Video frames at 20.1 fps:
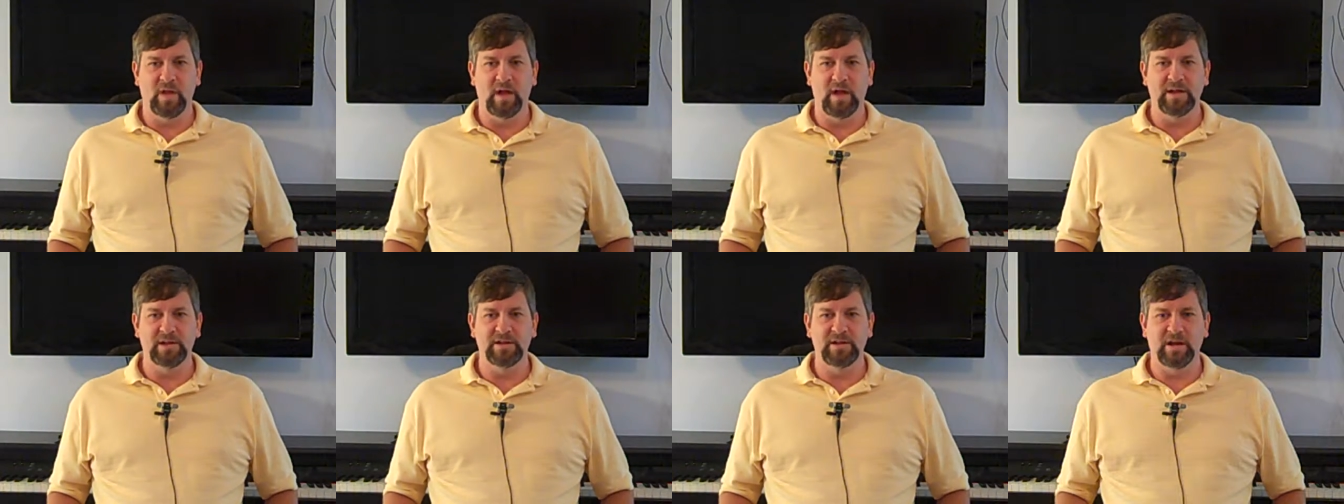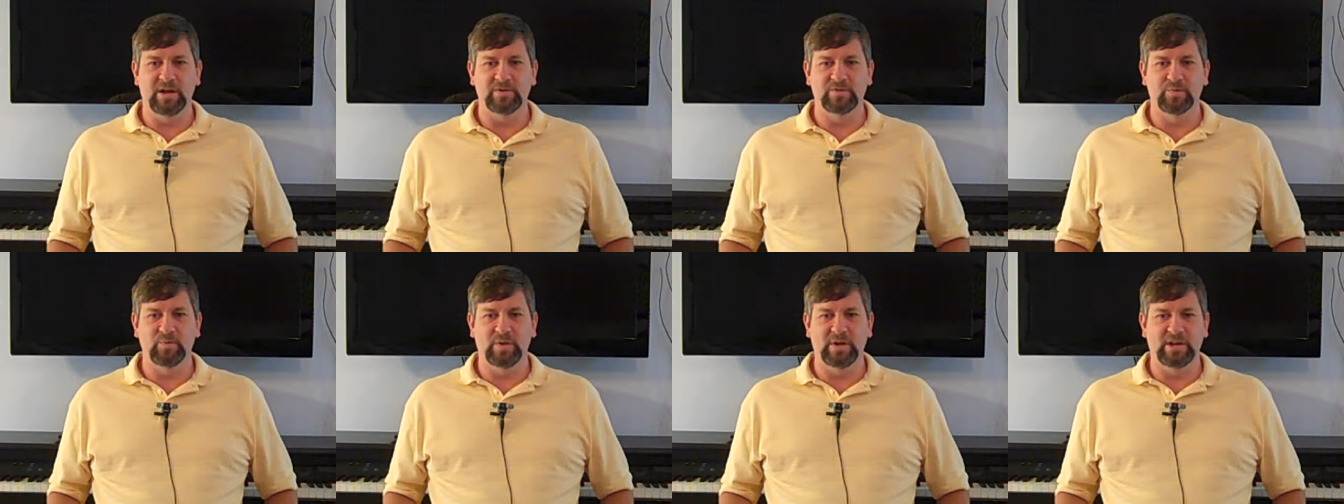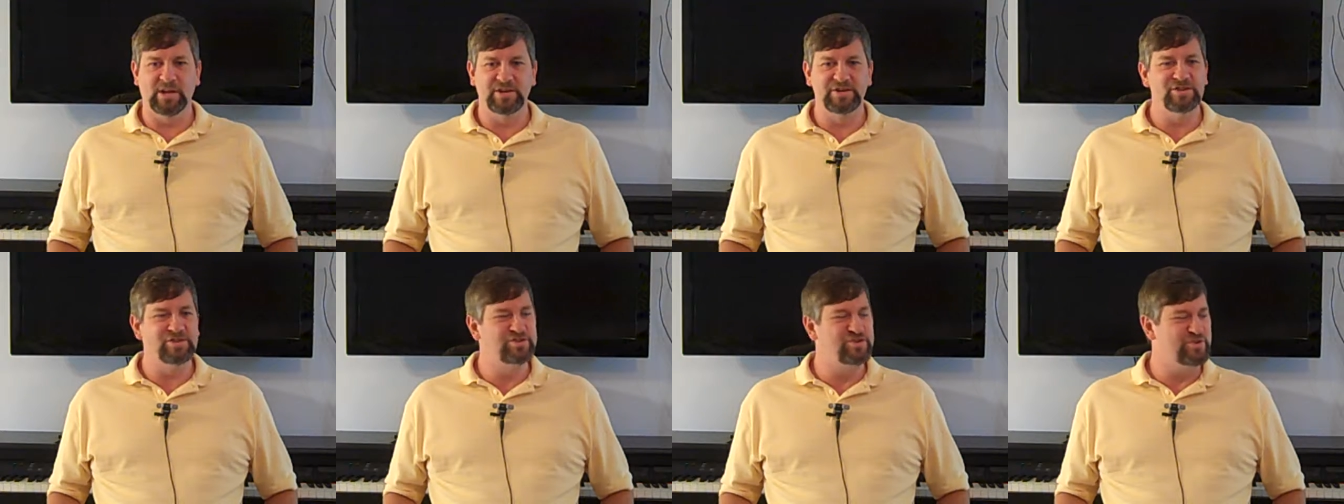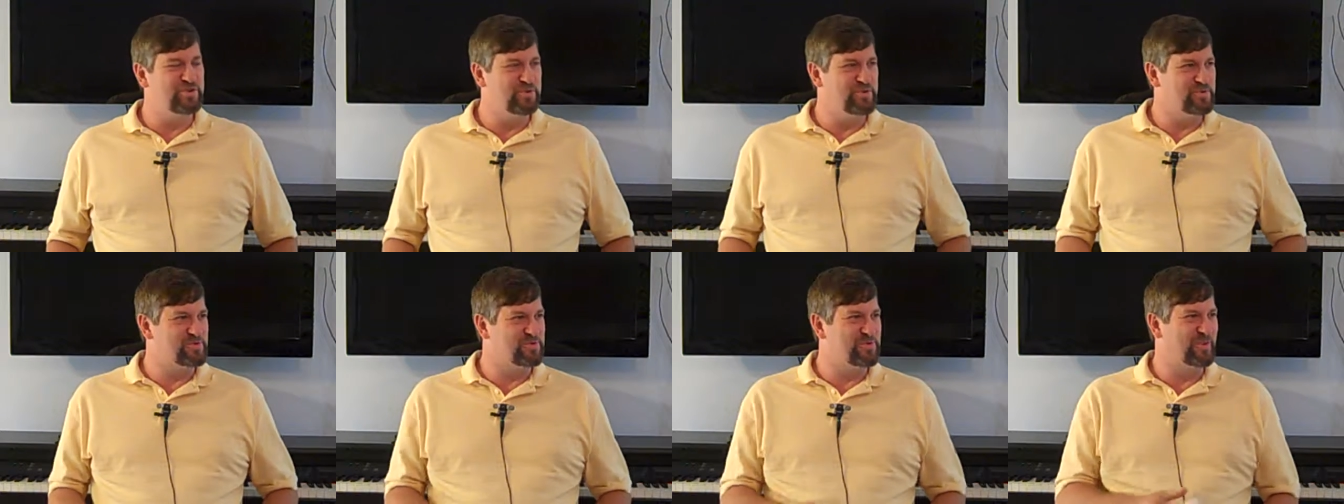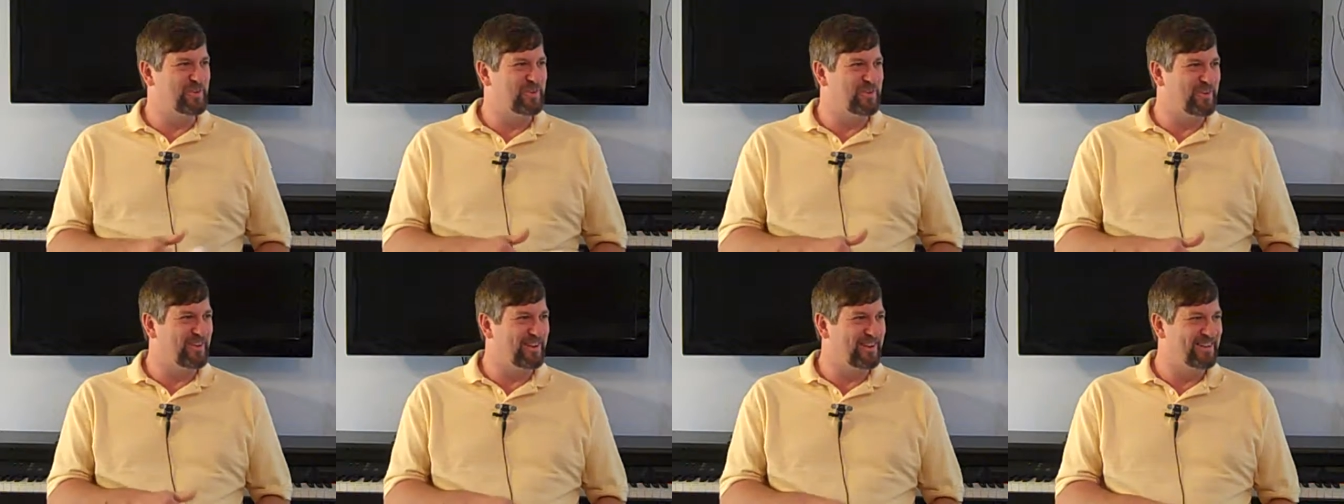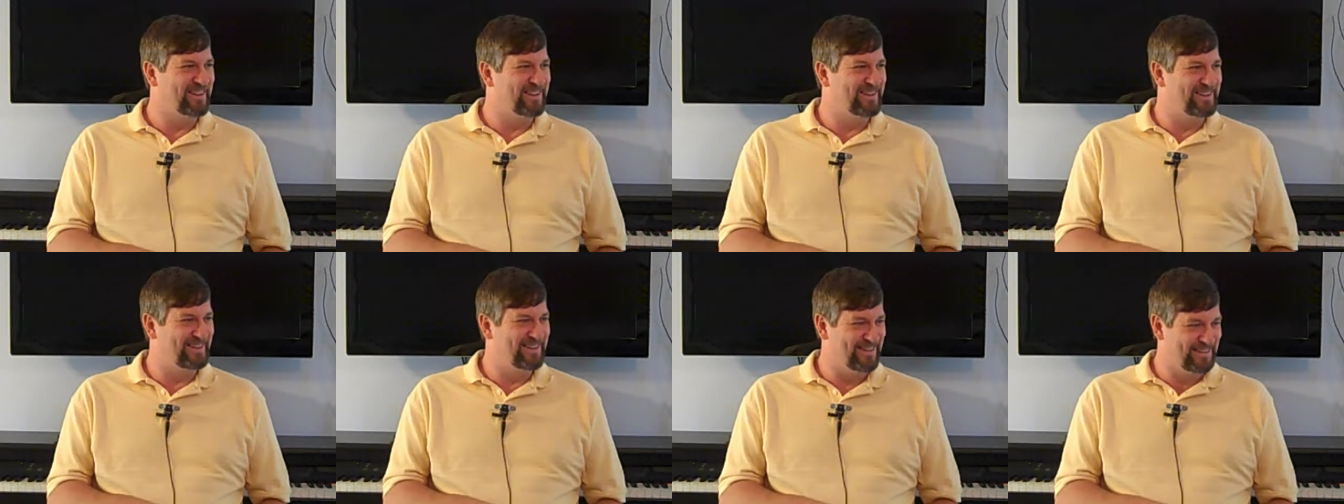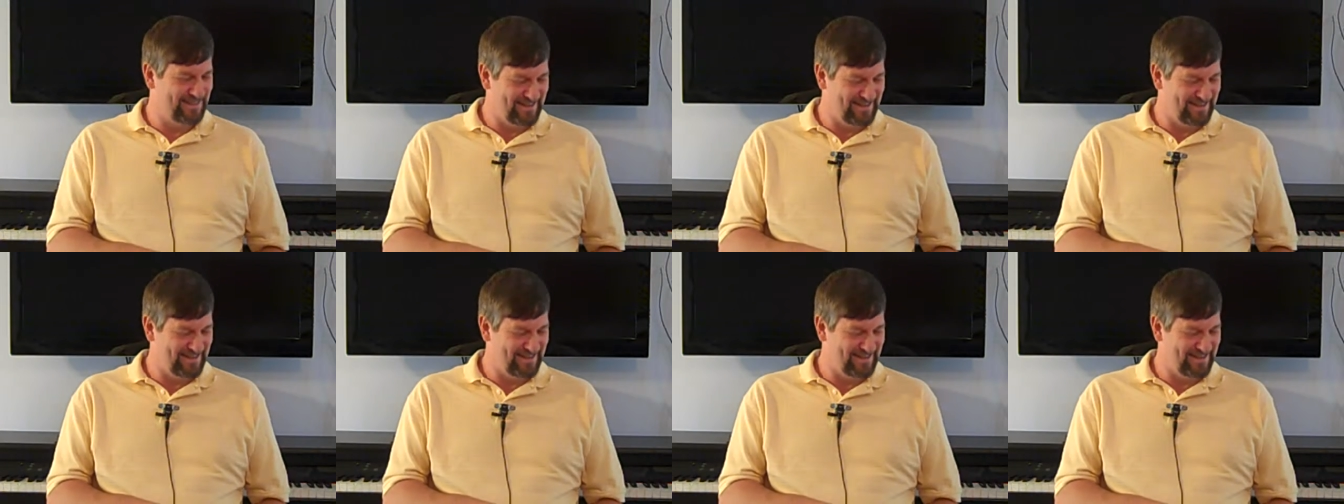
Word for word: And yet we get to choose, don't we?